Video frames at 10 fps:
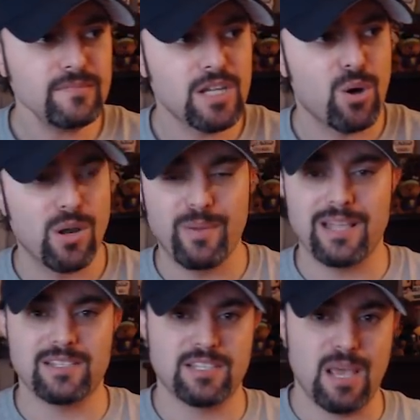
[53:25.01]
going up
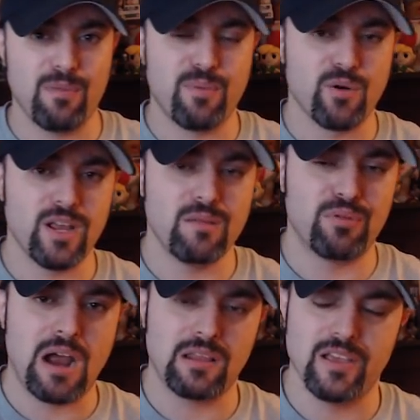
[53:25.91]
against the same opponent in
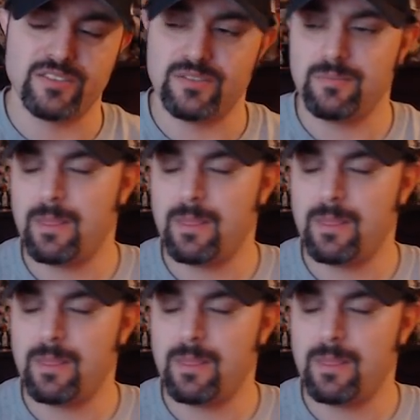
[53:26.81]
Brock Lesnar